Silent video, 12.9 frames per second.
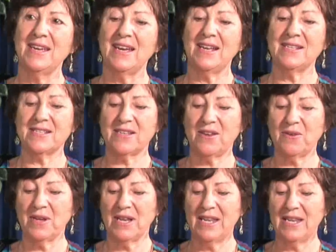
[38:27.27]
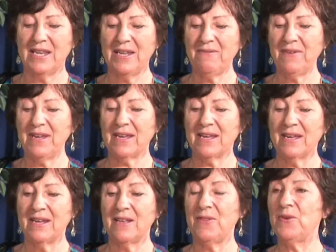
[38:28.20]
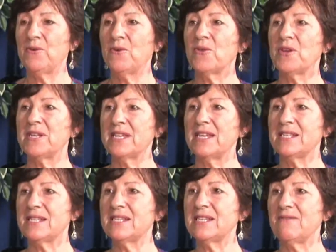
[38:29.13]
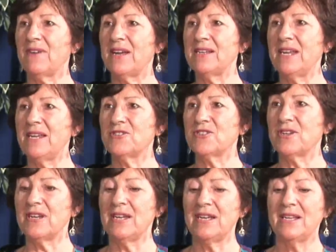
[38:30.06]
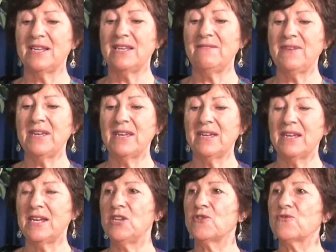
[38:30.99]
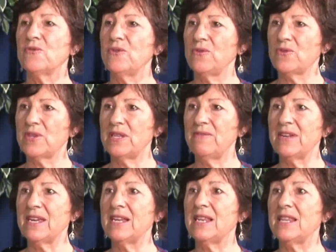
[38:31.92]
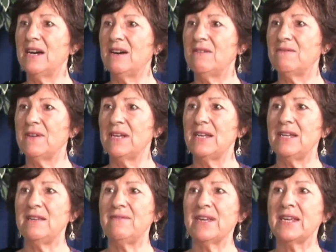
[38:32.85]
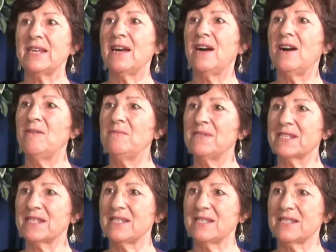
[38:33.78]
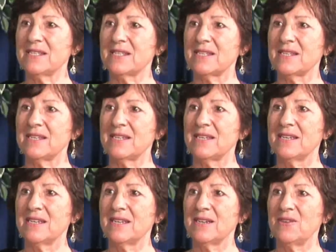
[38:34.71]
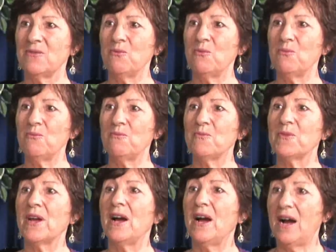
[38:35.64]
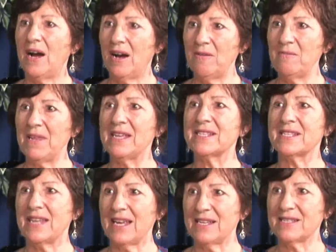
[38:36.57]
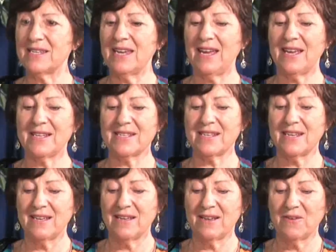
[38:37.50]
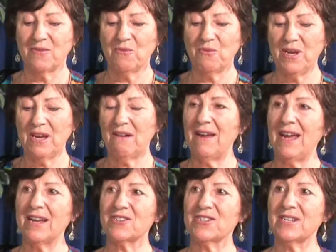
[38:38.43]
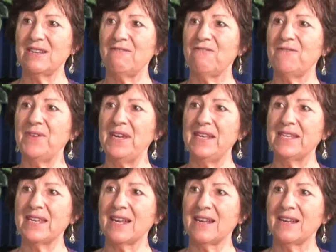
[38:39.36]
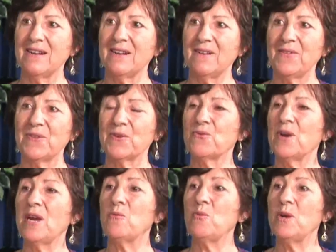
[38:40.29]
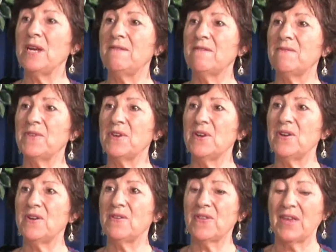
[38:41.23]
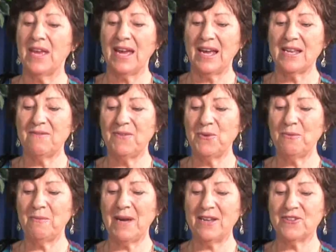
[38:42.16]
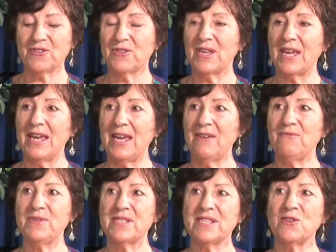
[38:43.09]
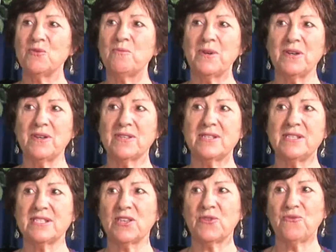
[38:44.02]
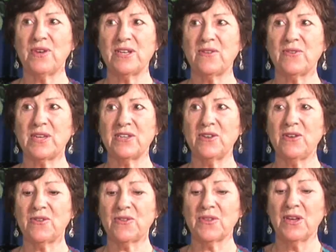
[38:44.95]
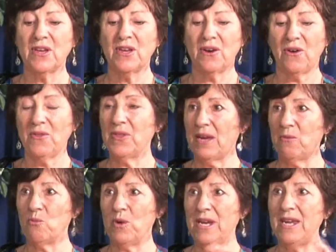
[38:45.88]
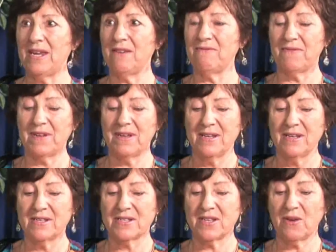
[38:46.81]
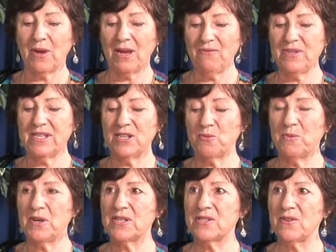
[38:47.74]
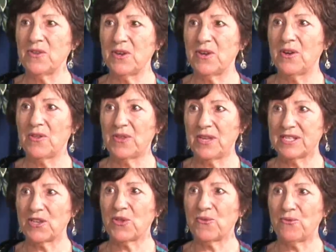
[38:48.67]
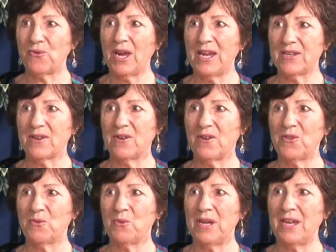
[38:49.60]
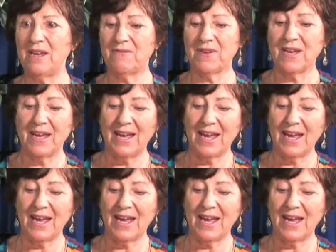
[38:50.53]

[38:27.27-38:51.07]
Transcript: And so, living in the authenticity of our nature, living in truth, living in love, living in harmlessness. Harmlessness? Harmlessness, yes. Oh. We are actually feeding the great weave of the earth. And if you imagine that every single person is a thread on that earth, on that weave, so every single person on the earth is a thread on the weave.